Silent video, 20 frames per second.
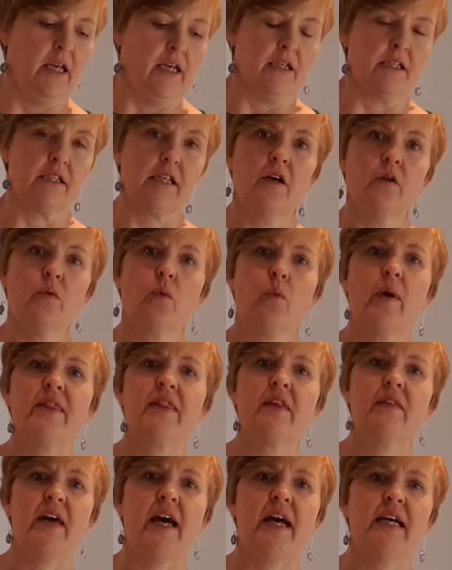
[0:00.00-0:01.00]
So
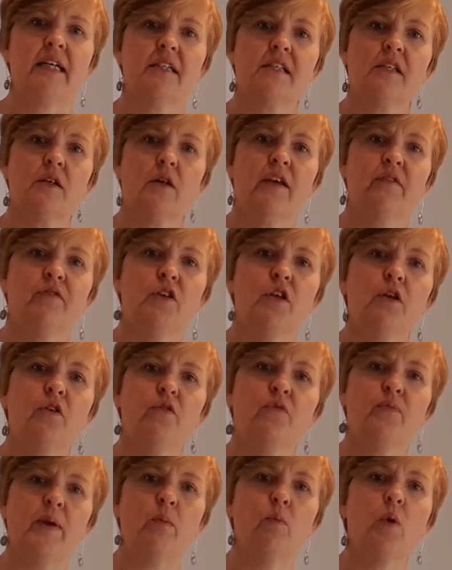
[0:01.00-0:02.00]
whether that's if
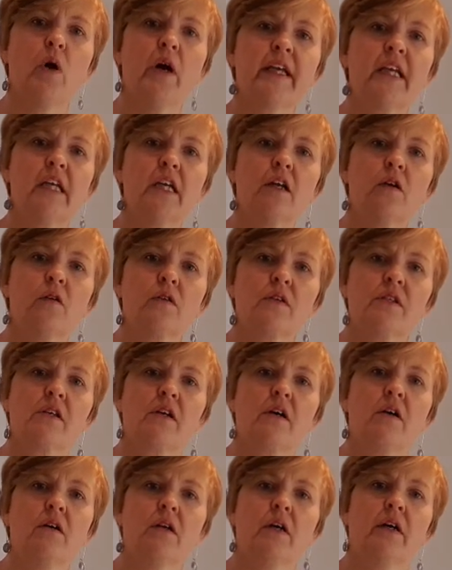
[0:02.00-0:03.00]
you've been working along a
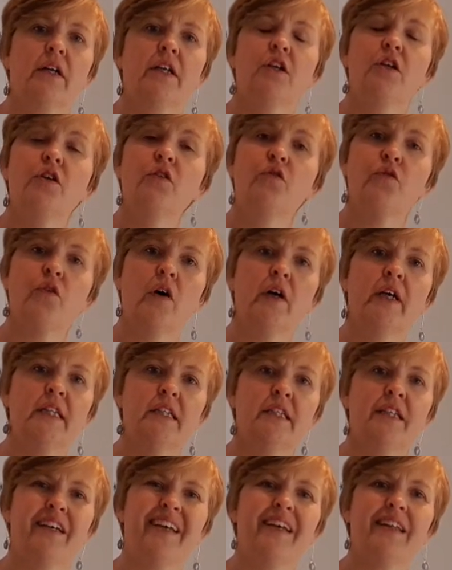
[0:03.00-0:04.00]
scar line and you
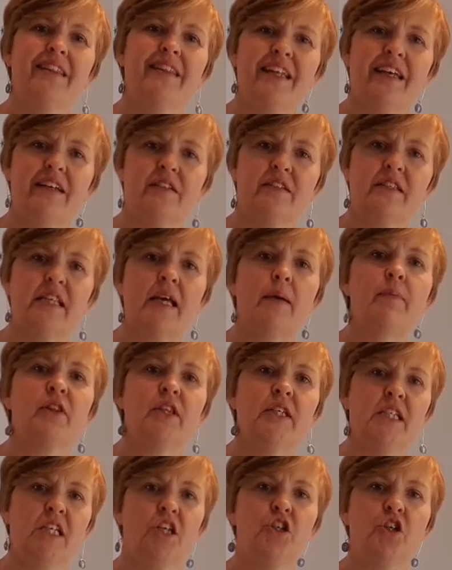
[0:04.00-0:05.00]
find that some of the
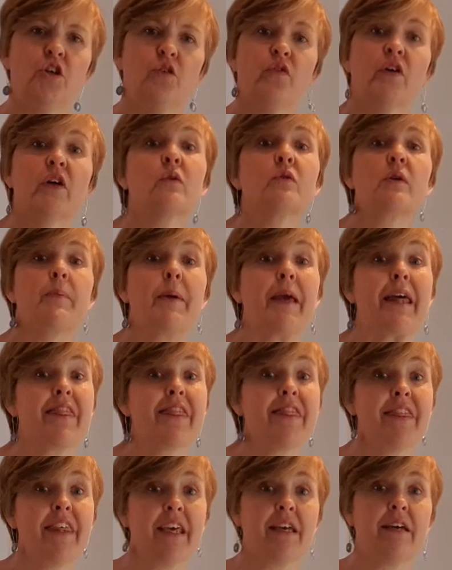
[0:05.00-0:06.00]
tissue feels a bit
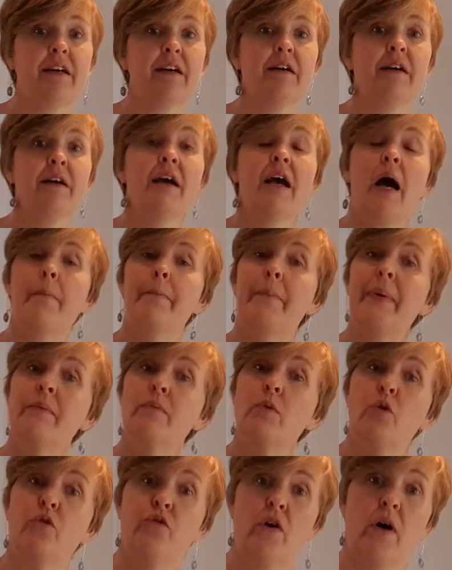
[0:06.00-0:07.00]
thicker, a bit
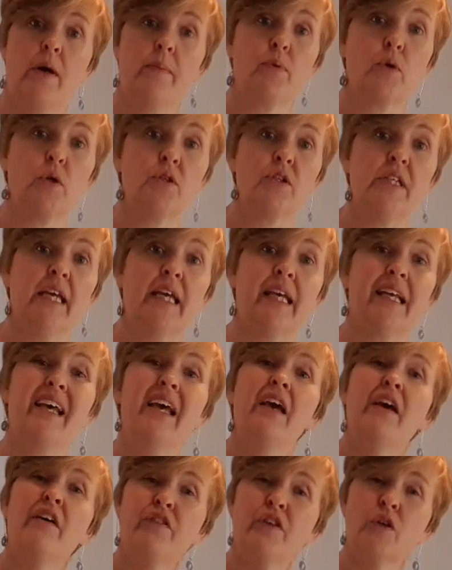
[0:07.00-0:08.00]
more fibrotic,
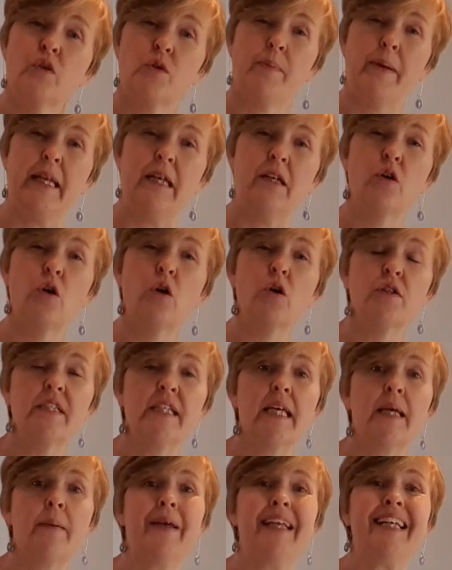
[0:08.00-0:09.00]
feels a bit
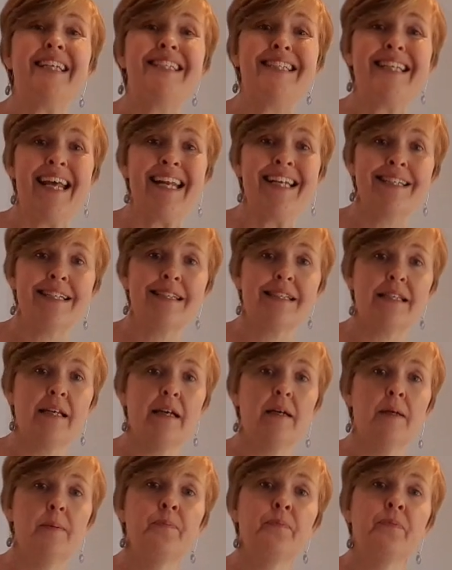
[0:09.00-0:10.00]
knotty, a bit
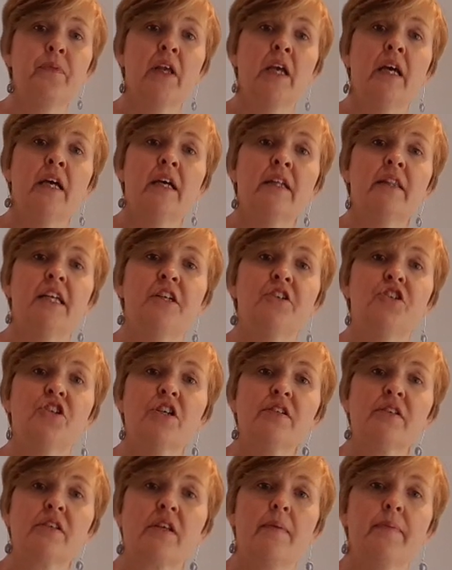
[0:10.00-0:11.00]
denser, then
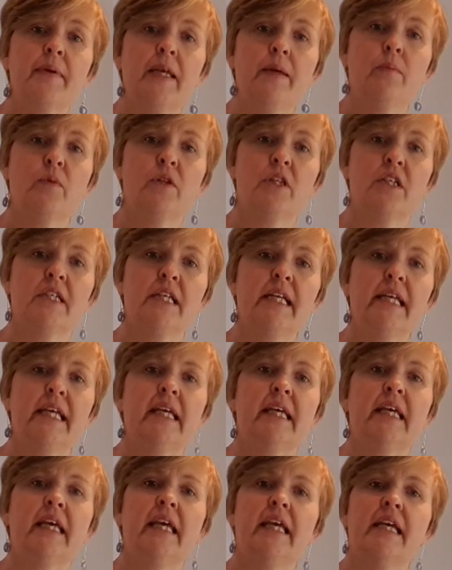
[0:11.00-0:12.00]
just coming in with a
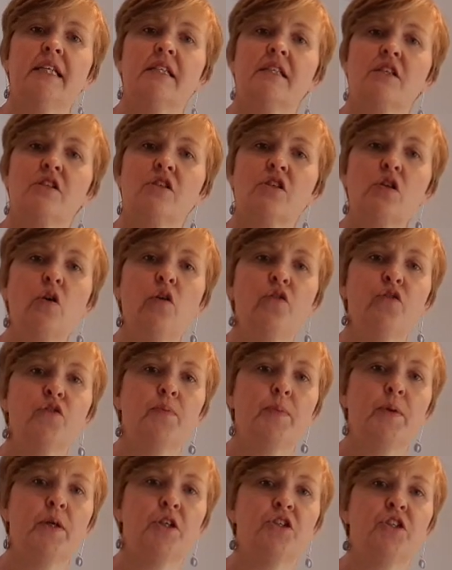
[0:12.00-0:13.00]
delete key, it's a soft
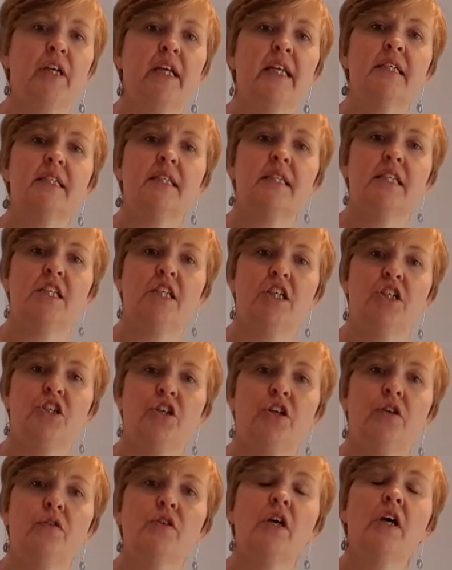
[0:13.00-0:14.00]
push into the
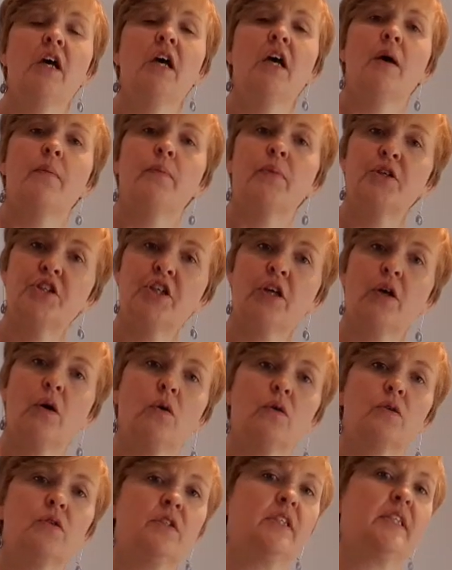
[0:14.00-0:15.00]
tissues, pushing
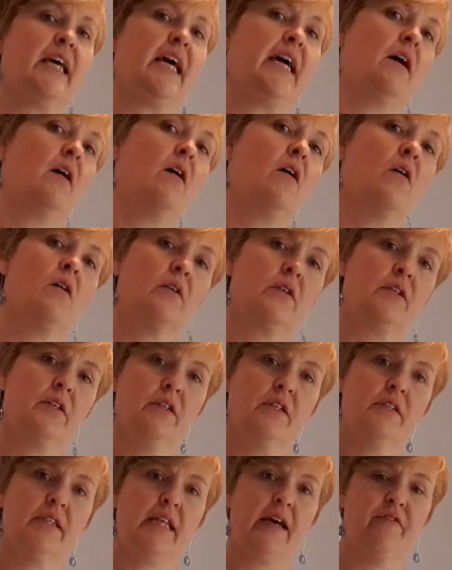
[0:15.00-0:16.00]
onto that
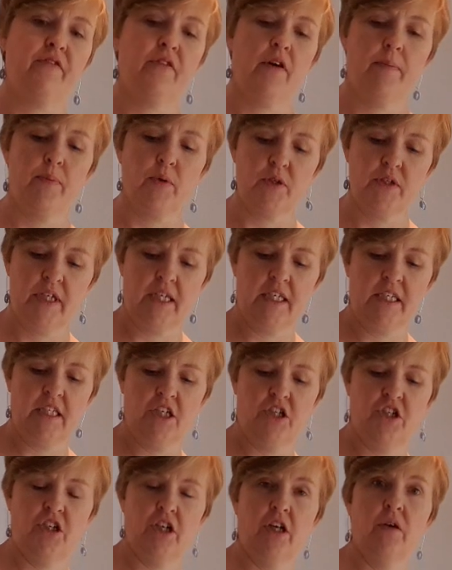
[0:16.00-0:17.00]
hardness, that fibrotic
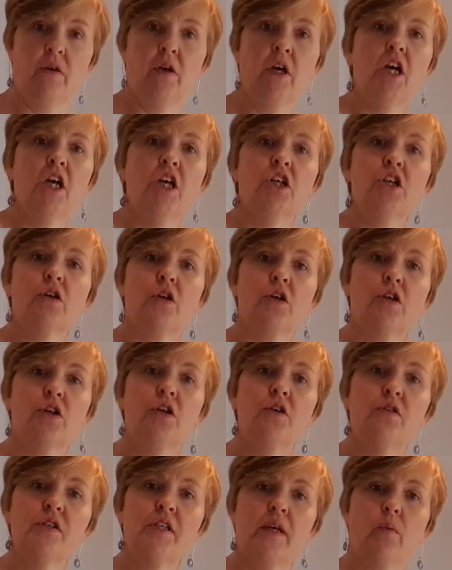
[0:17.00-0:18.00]
tissue. You can
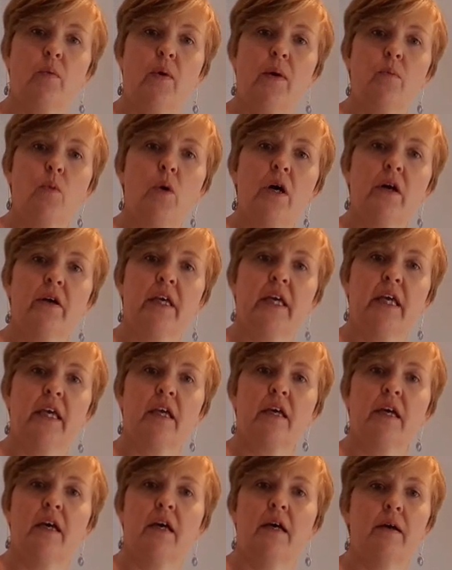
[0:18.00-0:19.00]
use it when
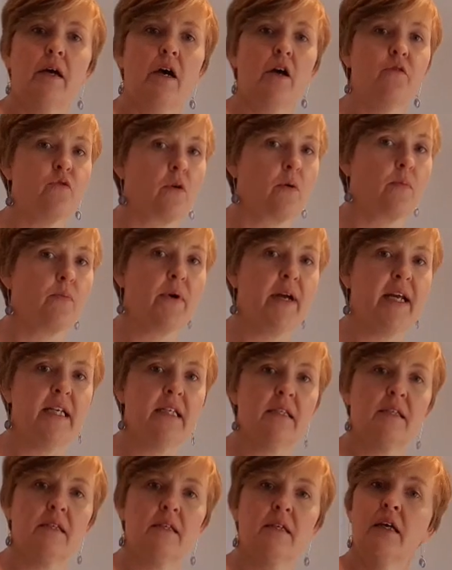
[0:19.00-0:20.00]
working over a
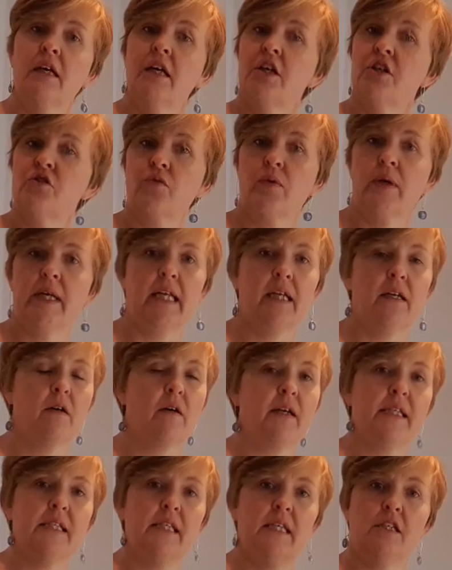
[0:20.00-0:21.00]
breast. It's really
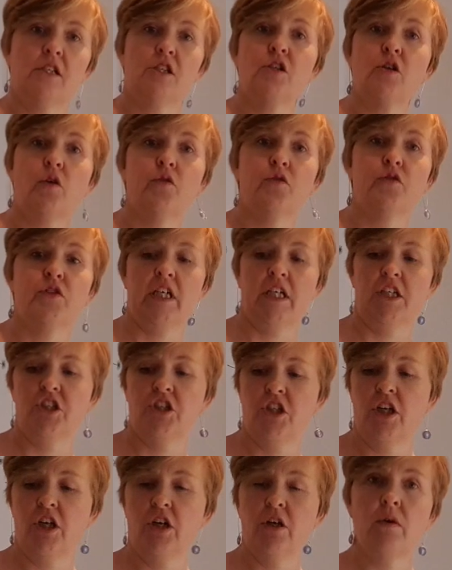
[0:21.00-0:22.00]
nice in soft
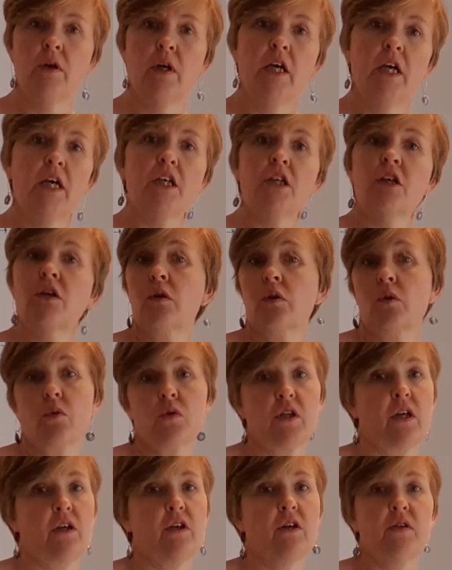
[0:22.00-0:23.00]
tissue. You can
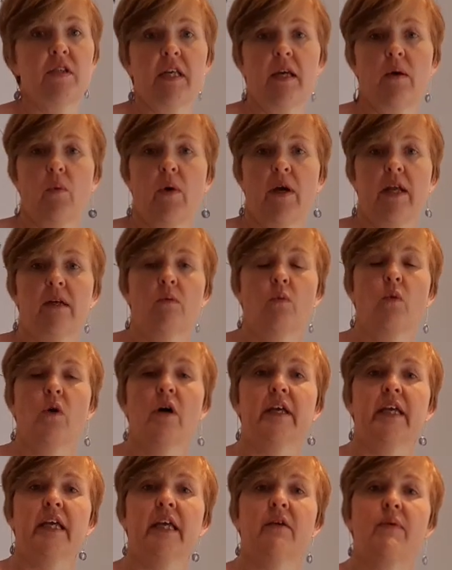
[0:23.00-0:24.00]
also use it when
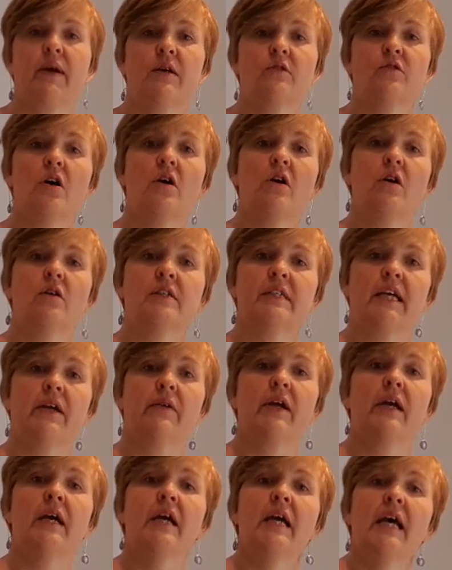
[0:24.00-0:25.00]
working around a hard
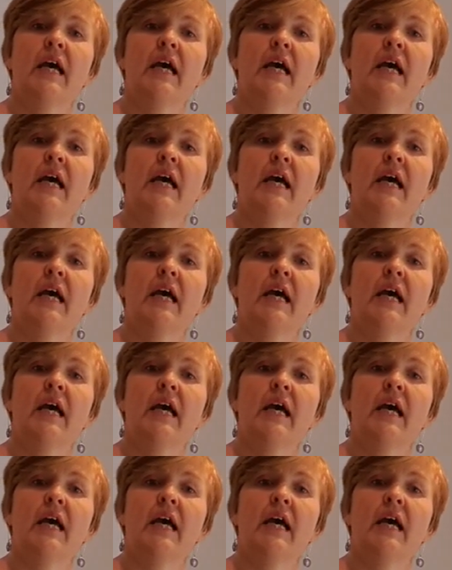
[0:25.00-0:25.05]
area.